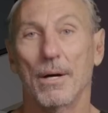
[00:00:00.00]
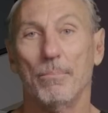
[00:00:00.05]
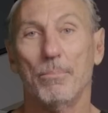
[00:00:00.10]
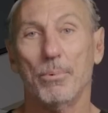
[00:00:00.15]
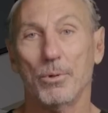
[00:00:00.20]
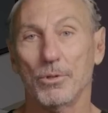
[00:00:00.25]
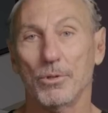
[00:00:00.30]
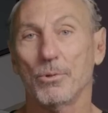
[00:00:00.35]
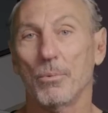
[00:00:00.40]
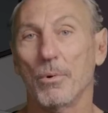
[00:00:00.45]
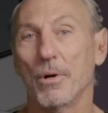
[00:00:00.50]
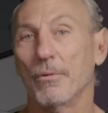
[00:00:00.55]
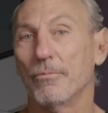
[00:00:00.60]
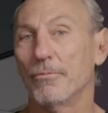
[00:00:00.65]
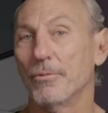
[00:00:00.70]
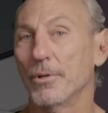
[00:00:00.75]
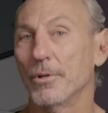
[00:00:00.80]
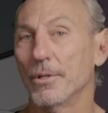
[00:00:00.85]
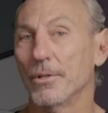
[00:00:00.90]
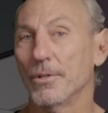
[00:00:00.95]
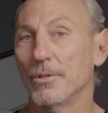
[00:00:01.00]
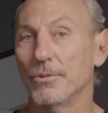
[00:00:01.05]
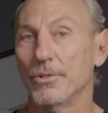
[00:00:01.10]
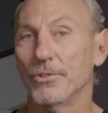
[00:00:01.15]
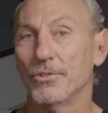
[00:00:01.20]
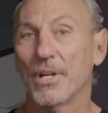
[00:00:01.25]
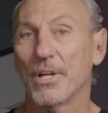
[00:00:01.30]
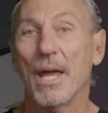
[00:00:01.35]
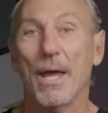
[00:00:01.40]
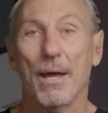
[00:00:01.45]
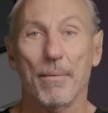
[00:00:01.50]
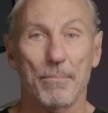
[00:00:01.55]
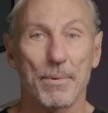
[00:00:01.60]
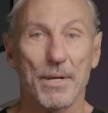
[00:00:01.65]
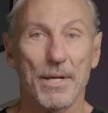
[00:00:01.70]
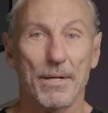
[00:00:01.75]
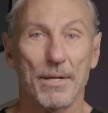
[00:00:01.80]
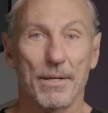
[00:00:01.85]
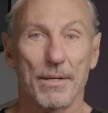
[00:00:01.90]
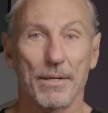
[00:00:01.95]
Per square foot, you just can't
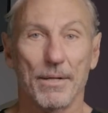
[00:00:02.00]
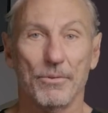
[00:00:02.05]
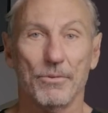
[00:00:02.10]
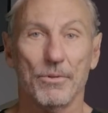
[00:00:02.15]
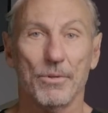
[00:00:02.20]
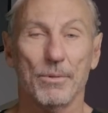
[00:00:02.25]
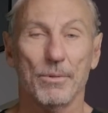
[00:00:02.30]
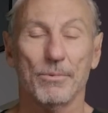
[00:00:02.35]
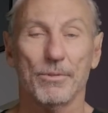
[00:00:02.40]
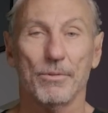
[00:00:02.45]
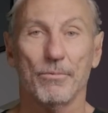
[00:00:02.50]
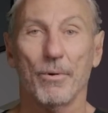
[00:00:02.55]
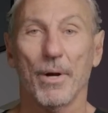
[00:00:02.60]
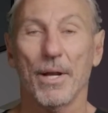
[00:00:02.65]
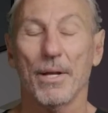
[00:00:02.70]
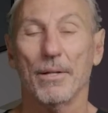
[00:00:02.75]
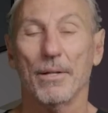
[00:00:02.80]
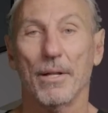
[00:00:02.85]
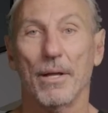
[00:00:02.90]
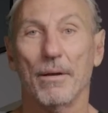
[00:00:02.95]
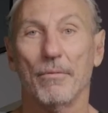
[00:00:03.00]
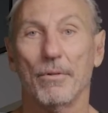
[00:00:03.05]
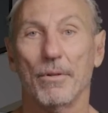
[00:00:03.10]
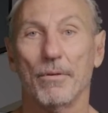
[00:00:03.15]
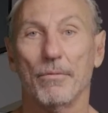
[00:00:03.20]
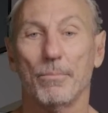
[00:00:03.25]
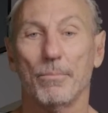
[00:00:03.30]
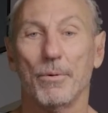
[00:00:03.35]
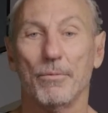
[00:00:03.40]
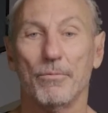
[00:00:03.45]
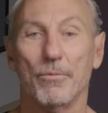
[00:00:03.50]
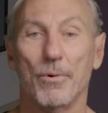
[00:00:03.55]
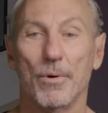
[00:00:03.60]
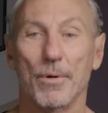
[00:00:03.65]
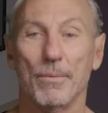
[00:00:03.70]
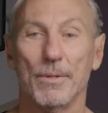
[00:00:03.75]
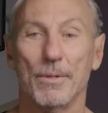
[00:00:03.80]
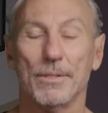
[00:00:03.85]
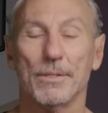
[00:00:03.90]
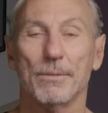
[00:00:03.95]
beat it in terms of rate and level of
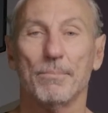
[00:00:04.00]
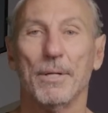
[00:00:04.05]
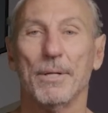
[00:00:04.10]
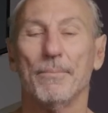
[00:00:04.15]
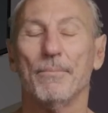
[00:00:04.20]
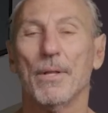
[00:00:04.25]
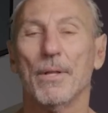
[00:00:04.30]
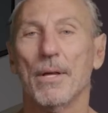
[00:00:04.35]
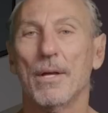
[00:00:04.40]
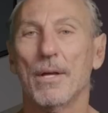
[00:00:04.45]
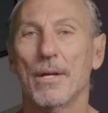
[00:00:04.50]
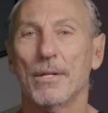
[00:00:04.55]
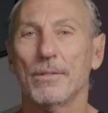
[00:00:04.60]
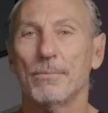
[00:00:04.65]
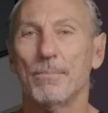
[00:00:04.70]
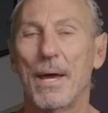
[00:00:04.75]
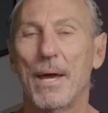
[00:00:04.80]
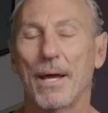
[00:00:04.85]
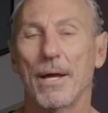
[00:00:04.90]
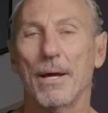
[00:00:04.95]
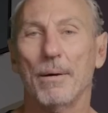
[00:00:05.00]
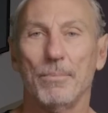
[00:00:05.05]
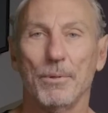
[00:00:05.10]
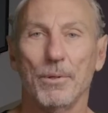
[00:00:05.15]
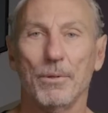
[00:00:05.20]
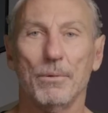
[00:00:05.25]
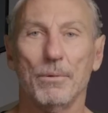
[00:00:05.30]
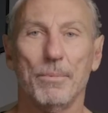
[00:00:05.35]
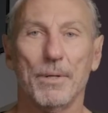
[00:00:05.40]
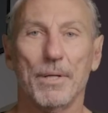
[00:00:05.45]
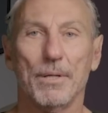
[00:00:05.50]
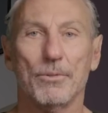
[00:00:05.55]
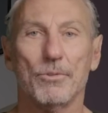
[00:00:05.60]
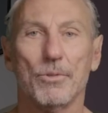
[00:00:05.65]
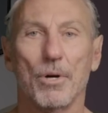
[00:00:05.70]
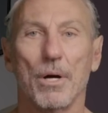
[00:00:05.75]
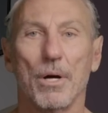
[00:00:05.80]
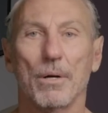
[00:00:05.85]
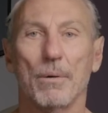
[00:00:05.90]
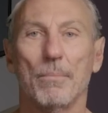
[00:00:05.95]
performance. But let's back up a little bit,
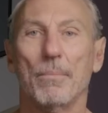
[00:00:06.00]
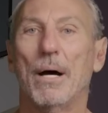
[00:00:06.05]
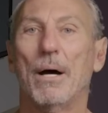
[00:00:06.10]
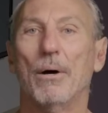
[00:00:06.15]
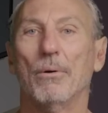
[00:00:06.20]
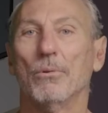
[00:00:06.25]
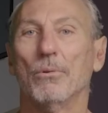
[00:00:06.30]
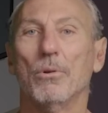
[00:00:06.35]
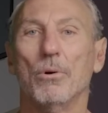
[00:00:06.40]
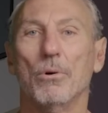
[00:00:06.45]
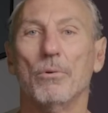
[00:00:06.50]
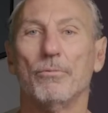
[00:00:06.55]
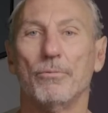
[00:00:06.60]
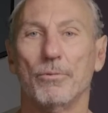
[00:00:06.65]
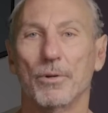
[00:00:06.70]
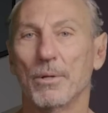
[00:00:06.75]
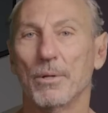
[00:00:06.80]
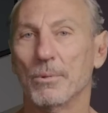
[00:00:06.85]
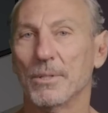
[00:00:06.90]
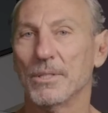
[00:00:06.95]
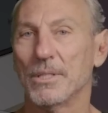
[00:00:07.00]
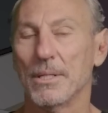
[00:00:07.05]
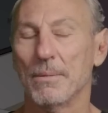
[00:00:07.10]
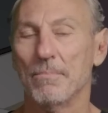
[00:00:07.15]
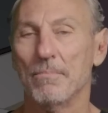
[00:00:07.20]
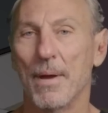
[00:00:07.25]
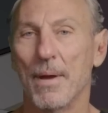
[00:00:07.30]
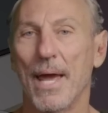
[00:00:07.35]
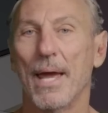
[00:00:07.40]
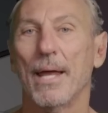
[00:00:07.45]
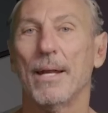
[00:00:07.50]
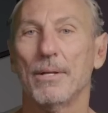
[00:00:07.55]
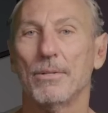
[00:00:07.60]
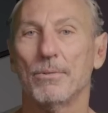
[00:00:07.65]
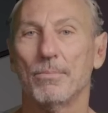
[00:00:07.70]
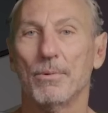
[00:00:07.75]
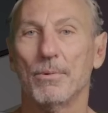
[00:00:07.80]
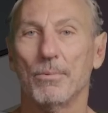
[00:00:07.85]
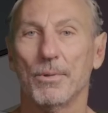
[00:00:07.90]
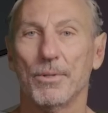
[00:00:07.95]
talk about low frequency
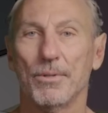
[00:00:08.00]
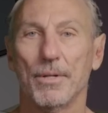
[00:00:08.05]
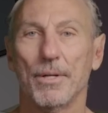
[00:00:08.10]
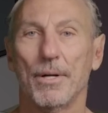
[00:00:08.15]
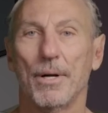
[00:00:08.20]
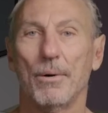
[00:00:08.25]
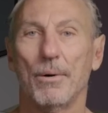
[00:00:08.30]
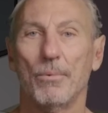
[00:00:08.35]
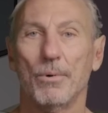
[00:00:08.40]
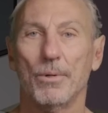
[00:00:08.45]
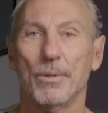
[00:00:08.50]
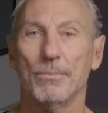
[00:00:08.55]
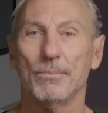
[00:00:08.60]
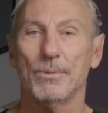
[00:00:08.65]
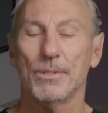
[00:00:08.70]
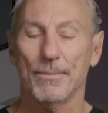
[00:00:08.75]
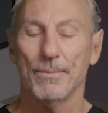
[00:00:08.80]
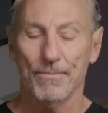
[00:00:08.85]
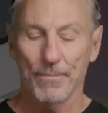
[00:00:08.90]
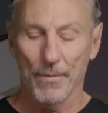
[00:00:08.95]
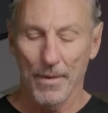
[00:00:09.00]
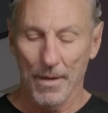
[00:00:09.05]
management within our rooms.